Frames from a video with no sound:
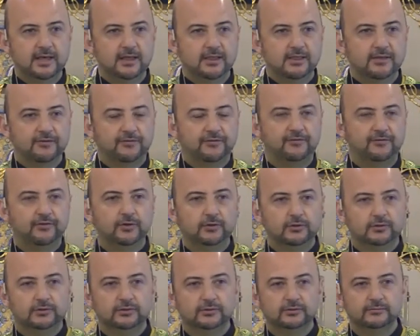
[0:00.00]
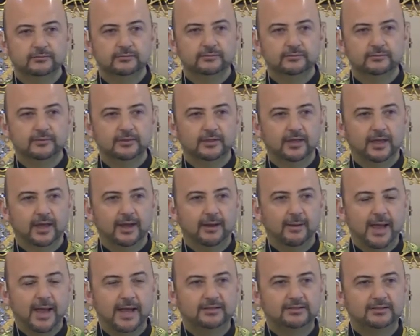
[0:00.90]
the fruit, and I
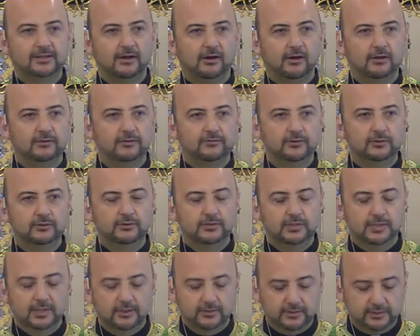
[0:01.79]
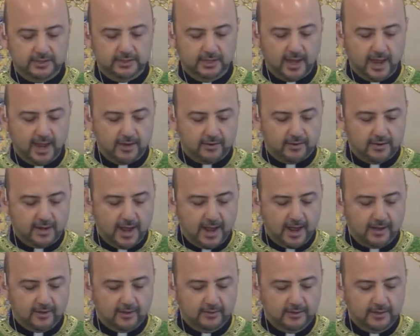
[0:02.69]
ask all of you to either today or
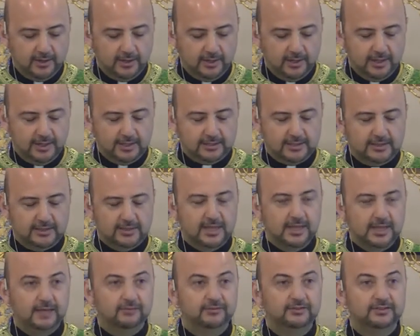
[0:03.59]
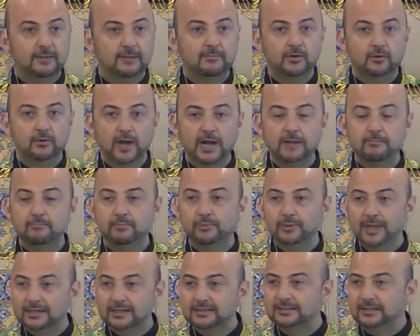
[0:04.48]
now to think of some great
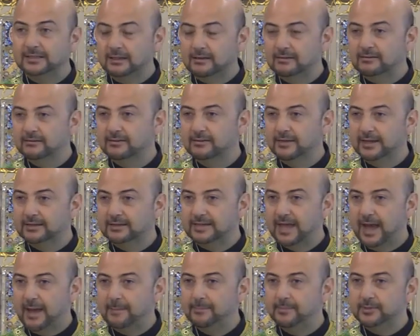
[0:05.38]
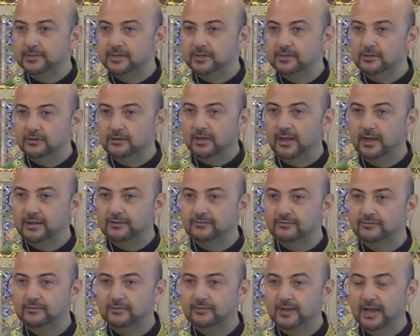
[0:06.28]
blessing that has happened in your life
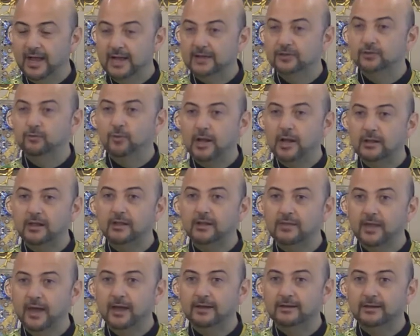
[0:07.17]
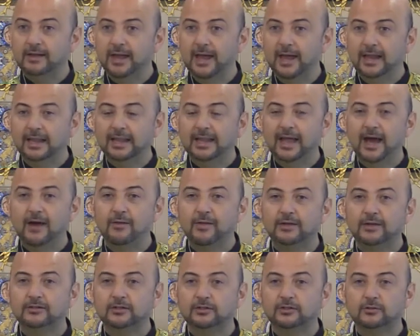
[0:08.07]
and dwell on that and allow
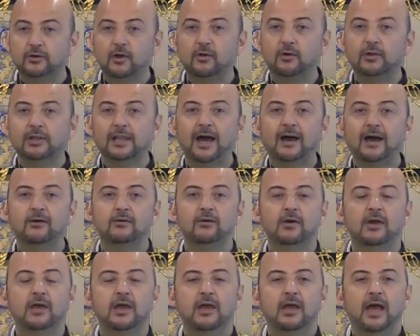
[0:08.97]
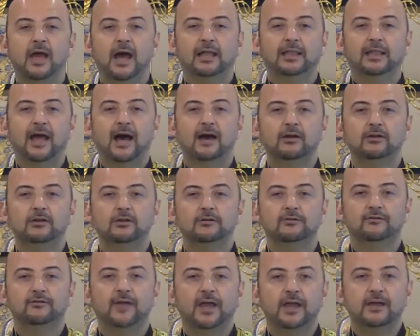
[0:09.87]
that to grow. Allow Allow your
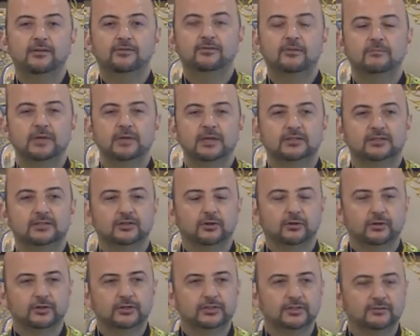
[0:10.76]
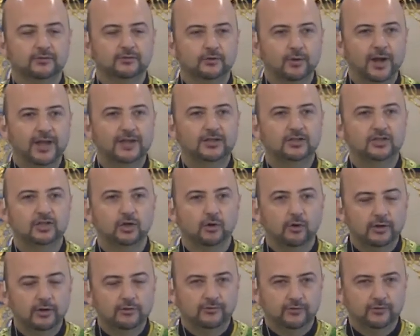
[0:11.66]
faith to be a source of great
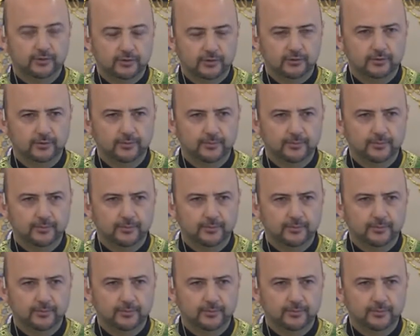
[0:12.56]
joy for you.